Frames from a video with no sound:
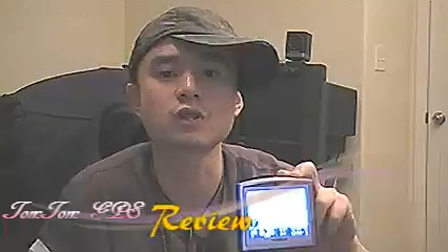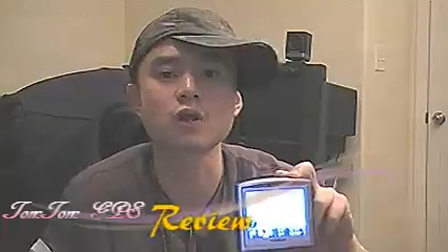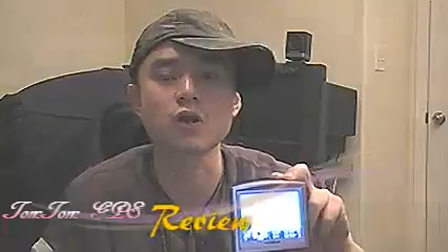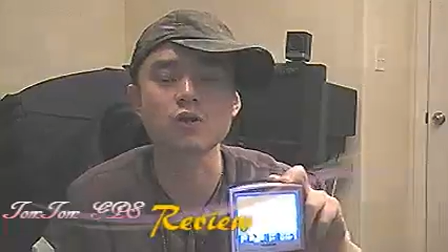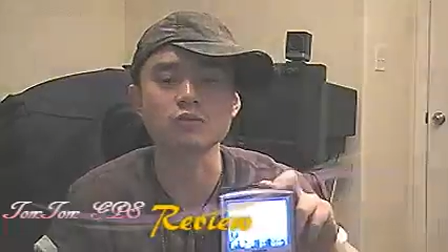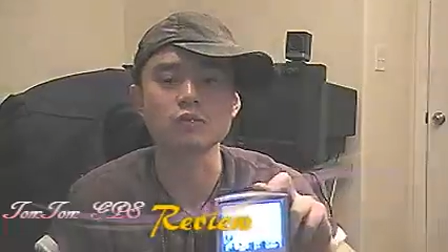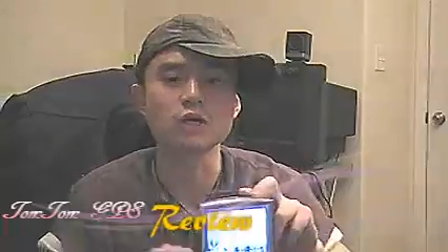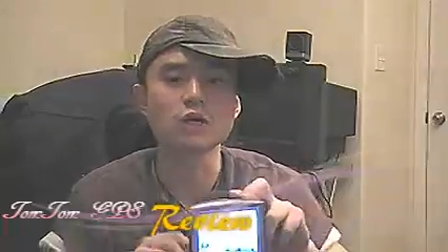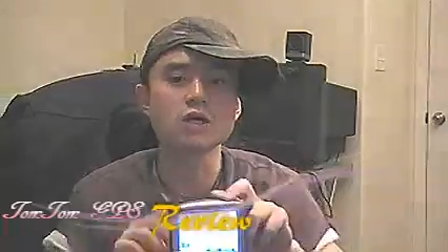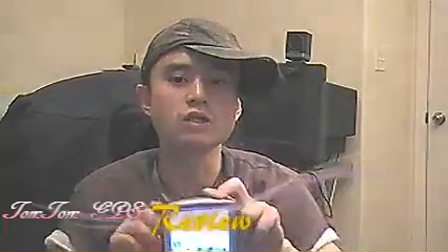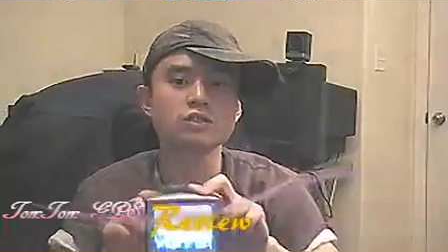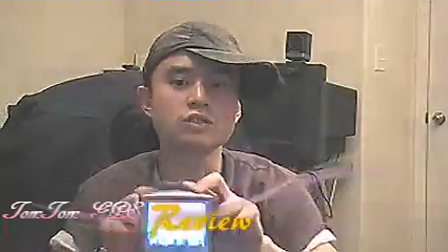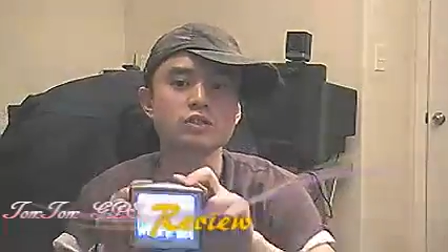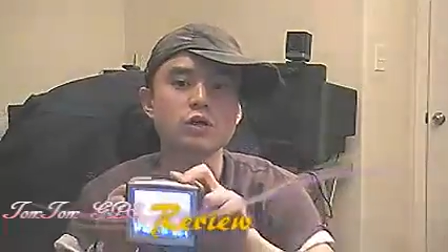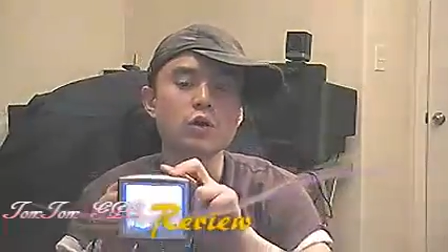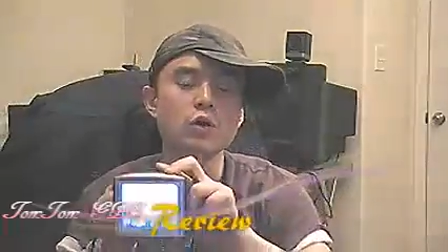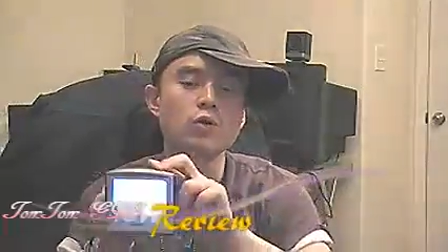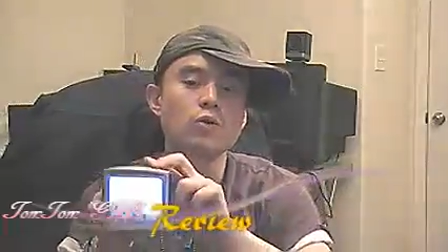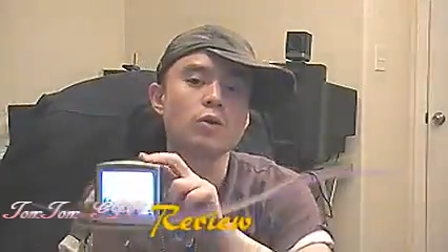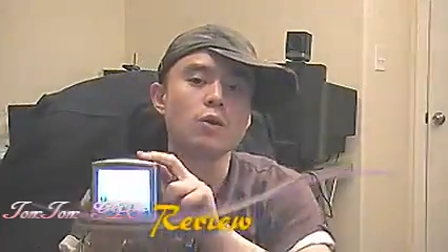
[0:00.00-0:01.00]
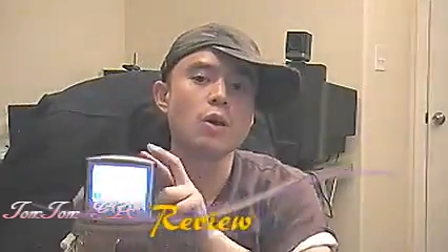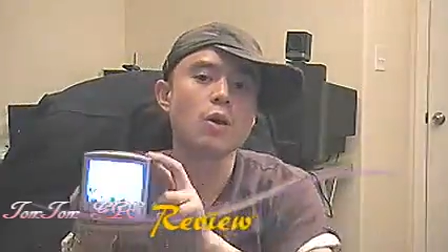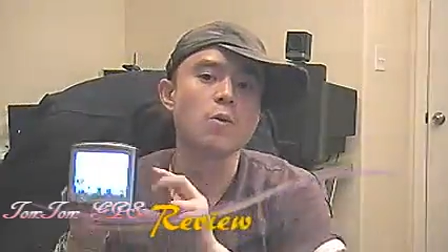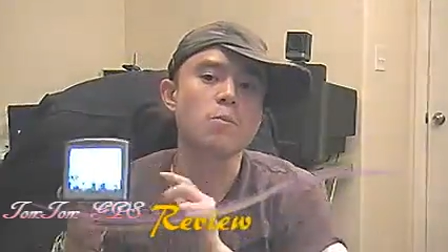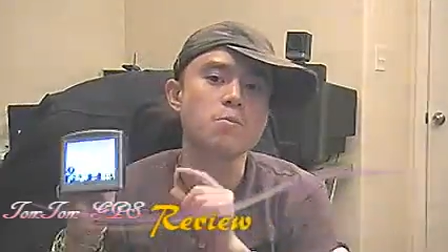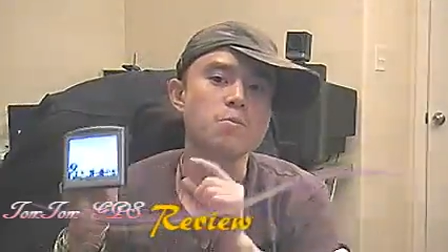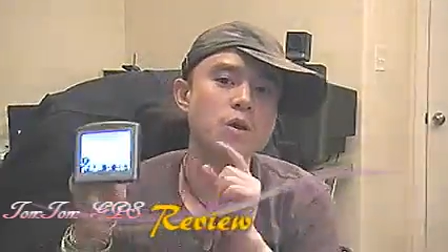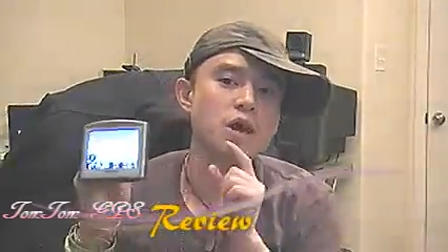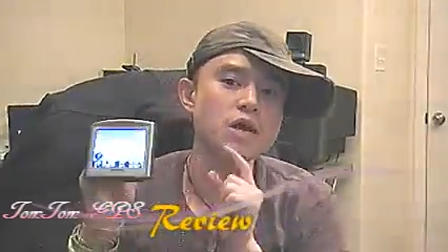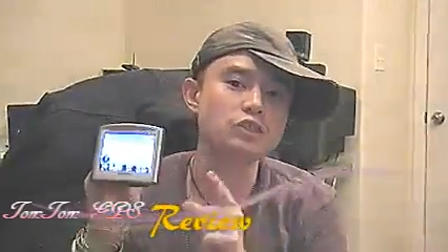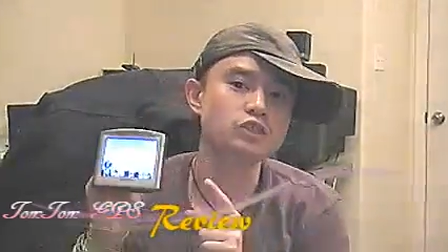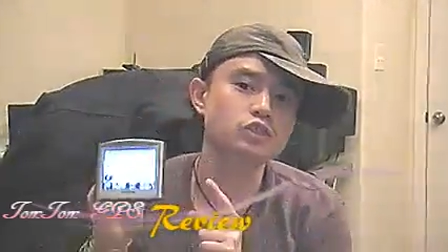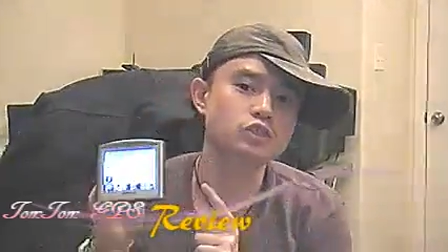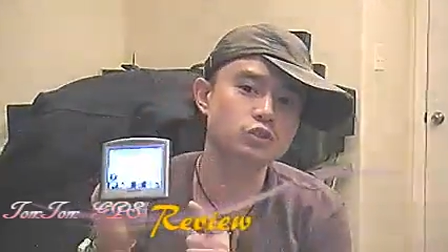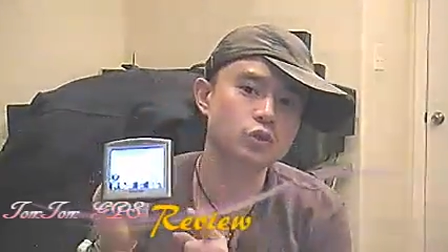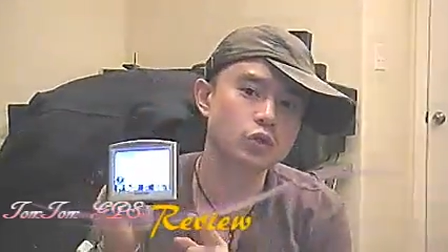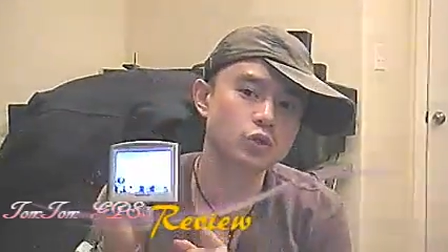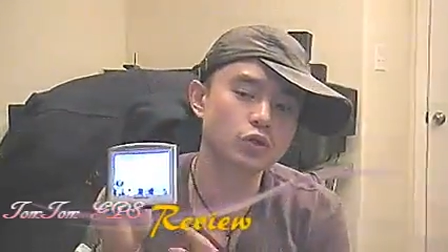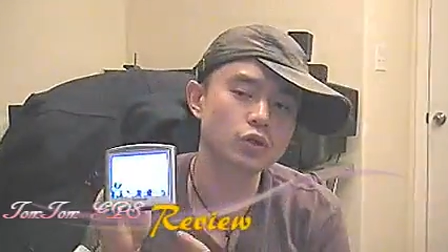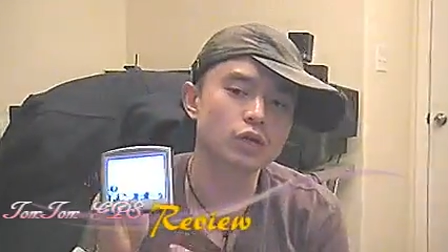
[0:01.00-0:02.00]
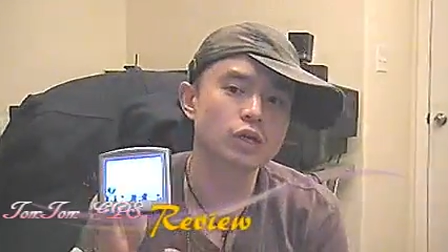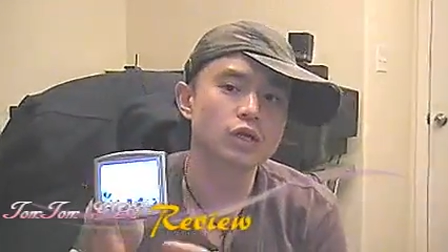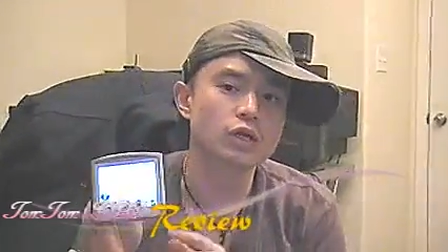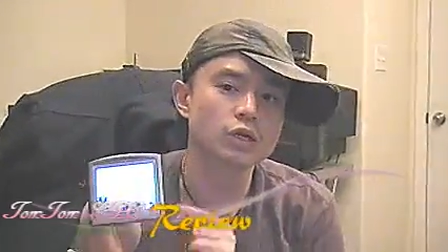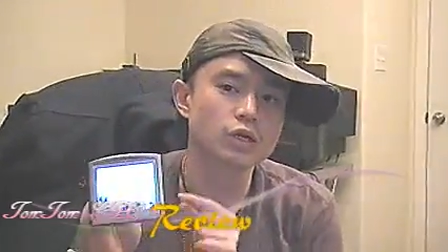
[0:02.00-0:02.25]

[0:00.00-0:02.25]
long. So make sure